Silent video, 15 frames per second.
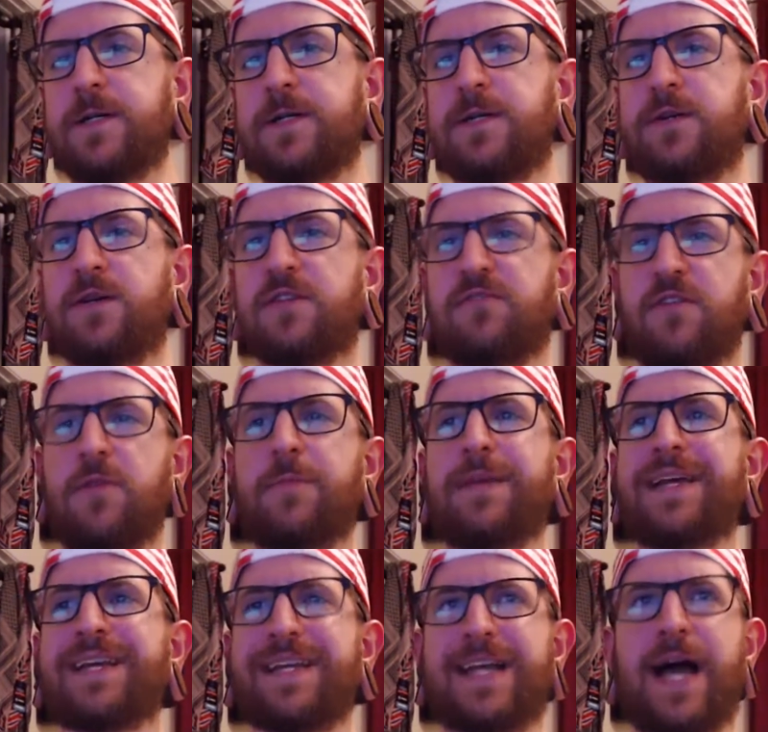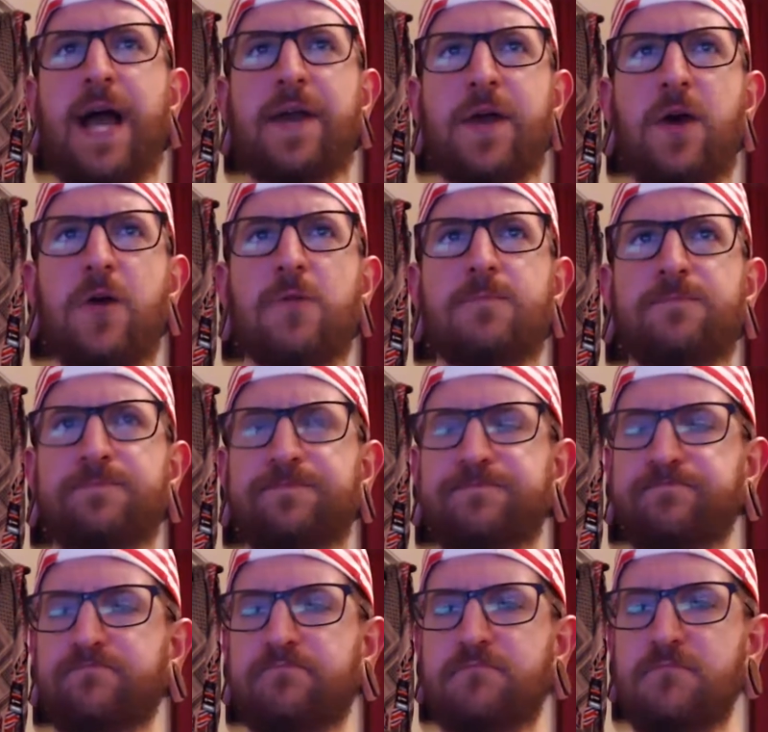for it being a 9.0,
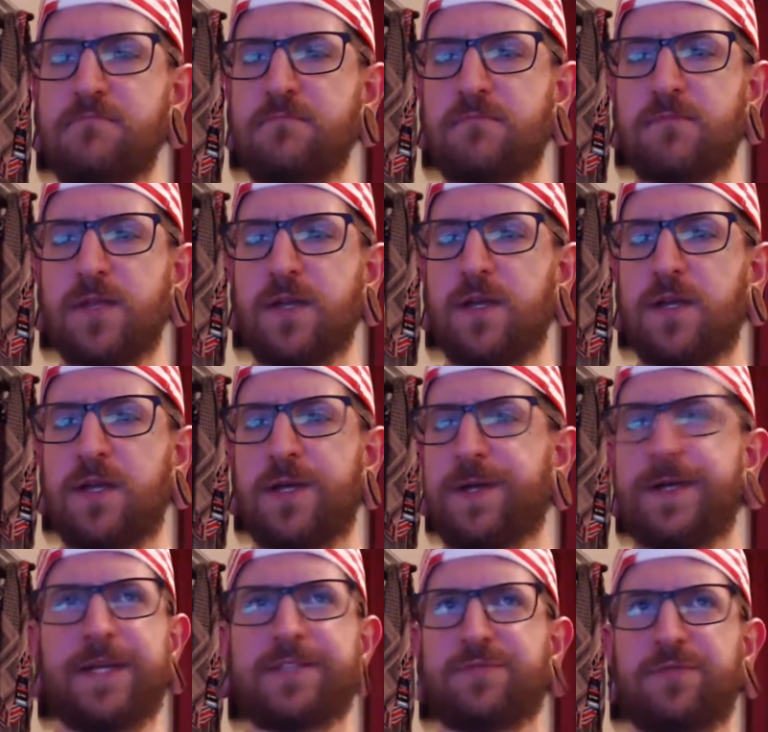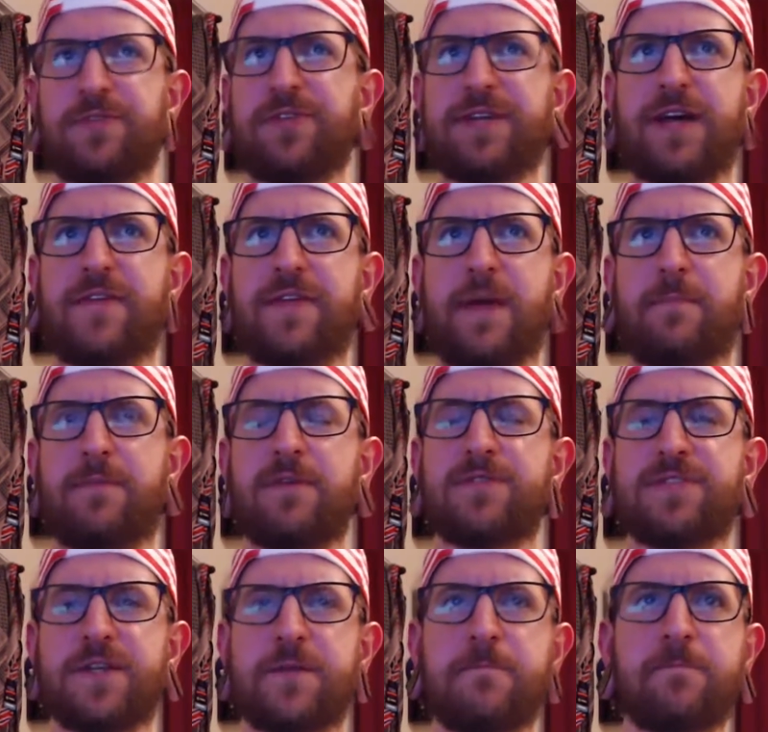it's really not that
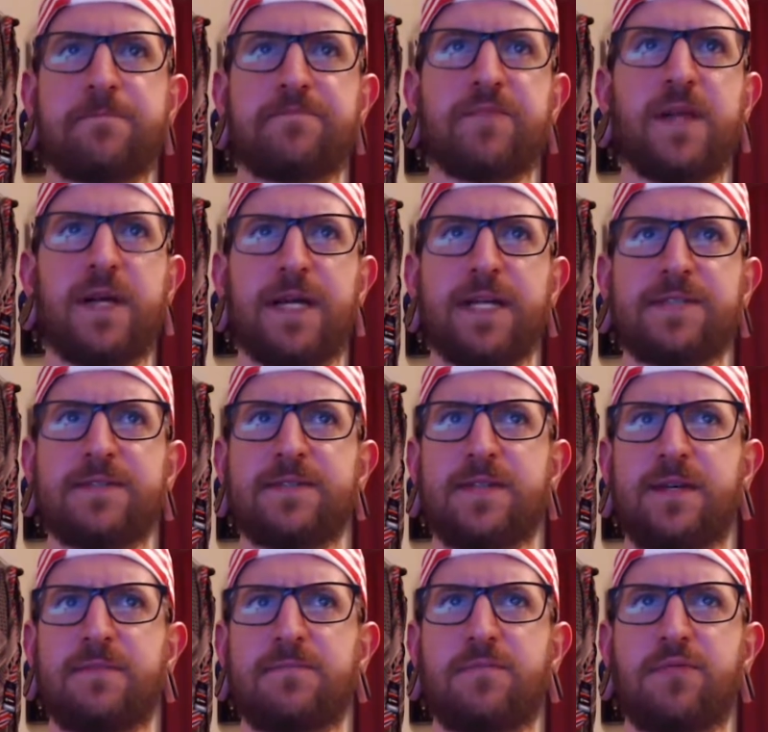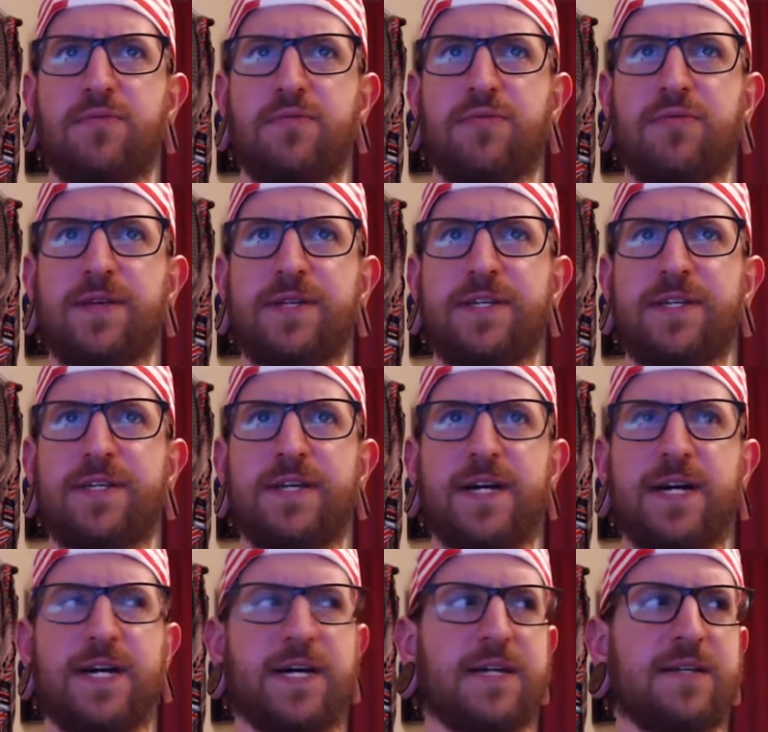boozy. I guess pretty
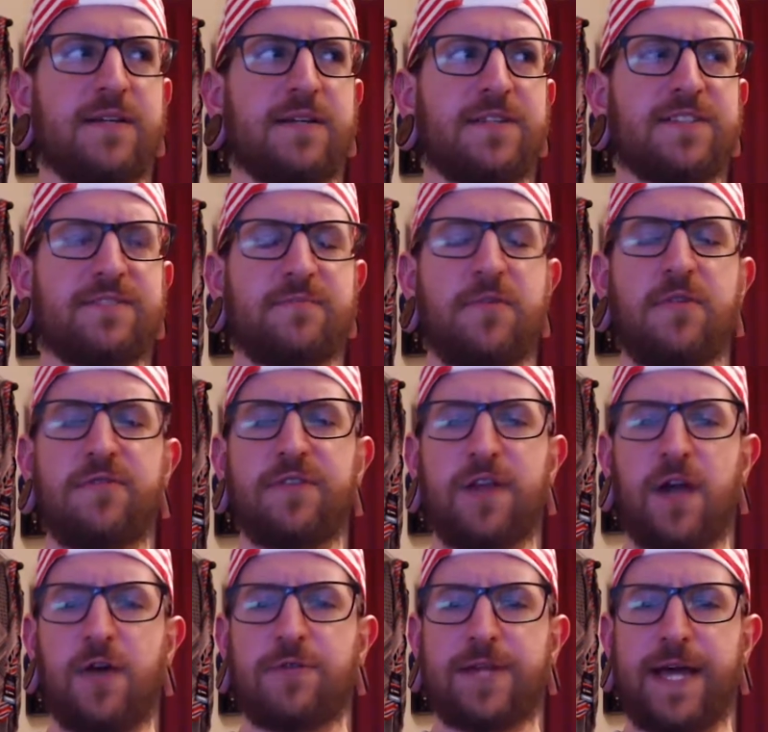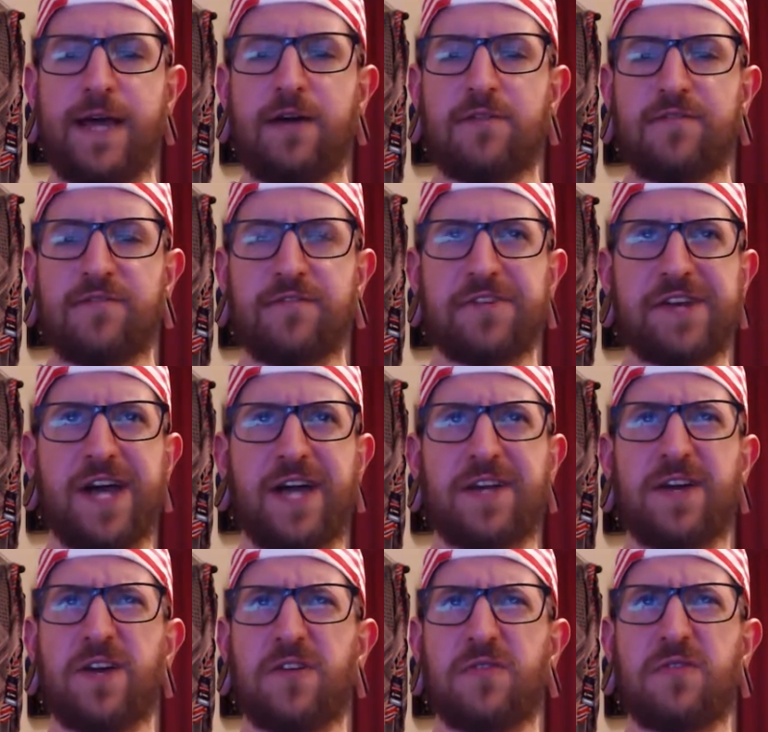smooth to go down for a
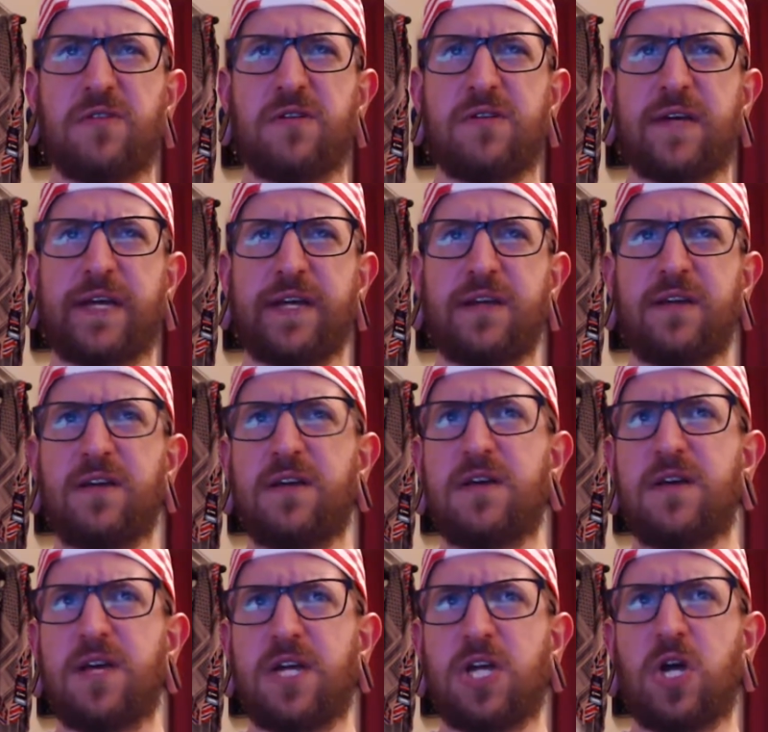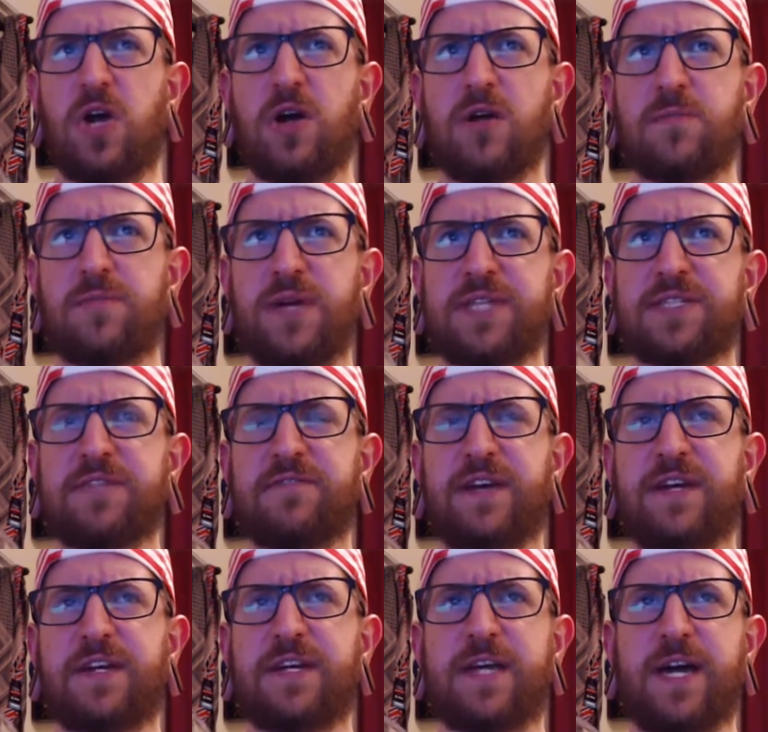9.0. Like, you're hard pressed to find a
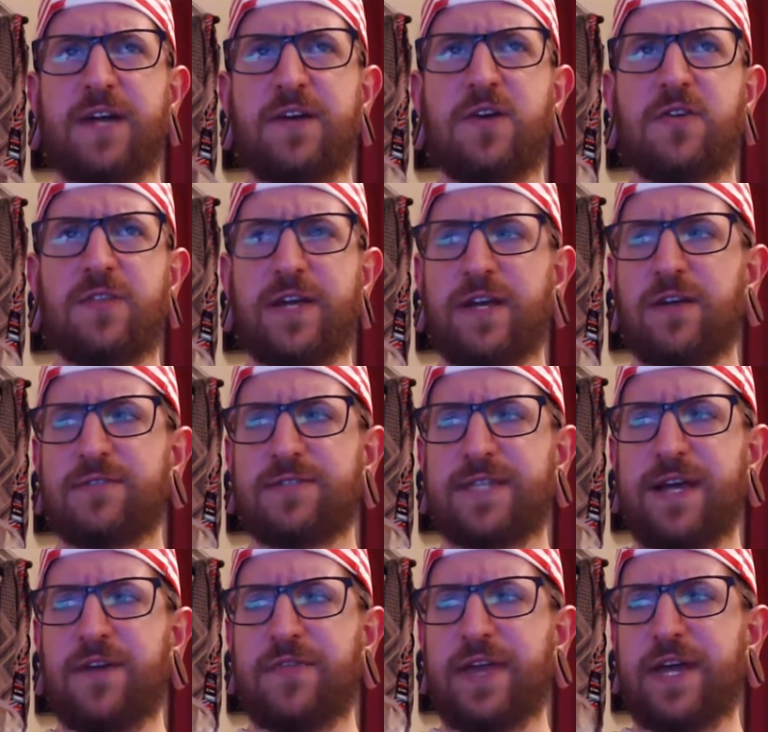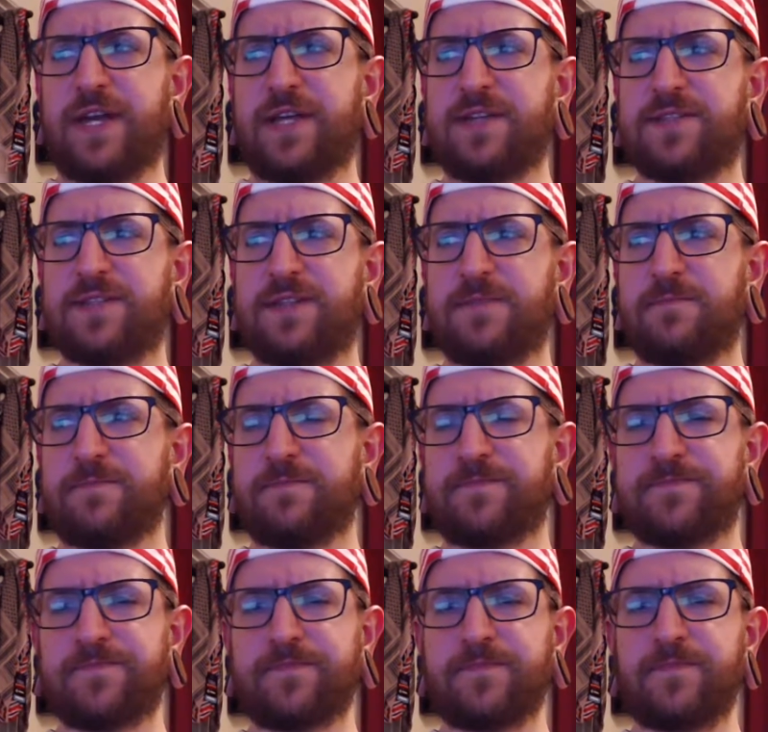9.0 that goes down that easy.
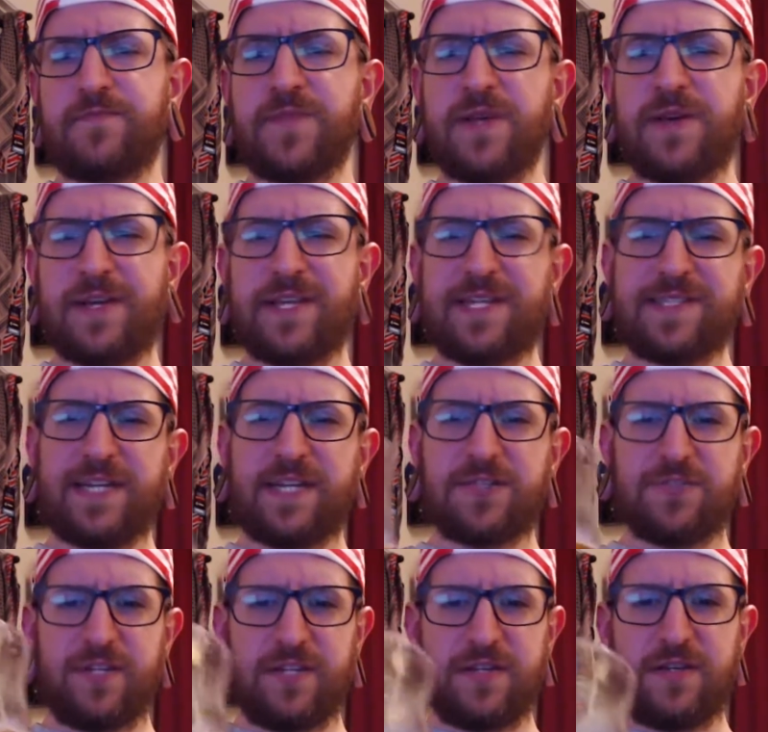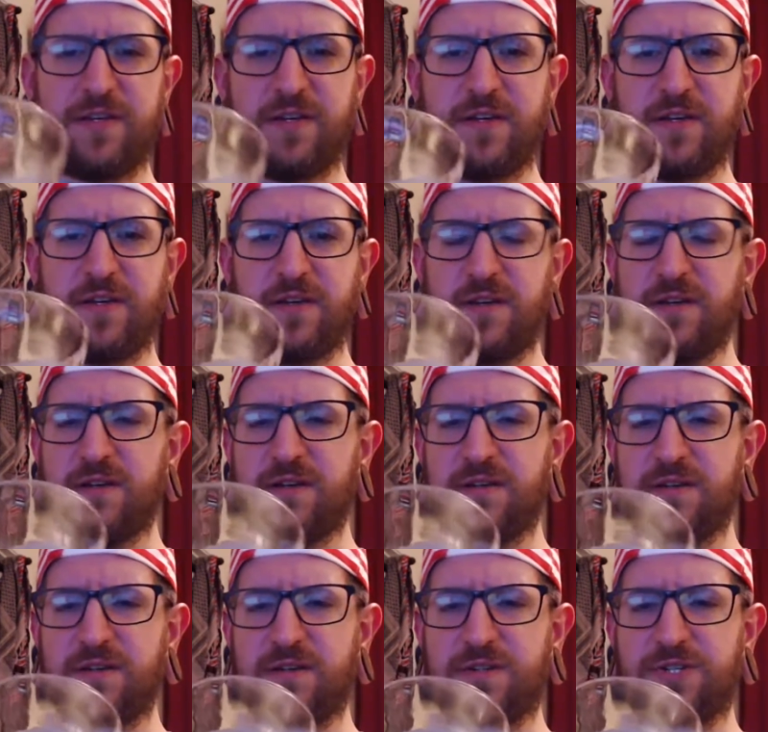Like, that's actually
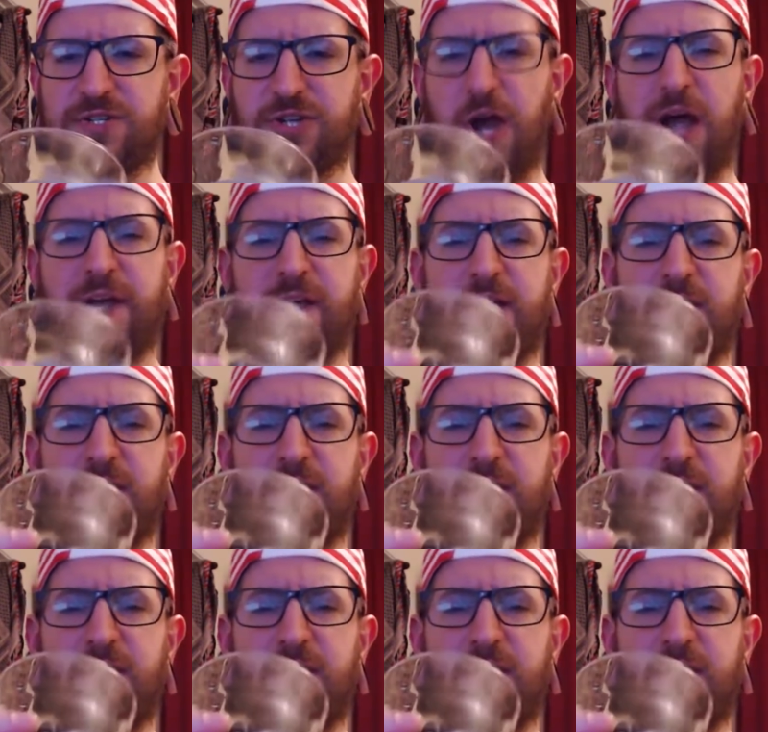shocking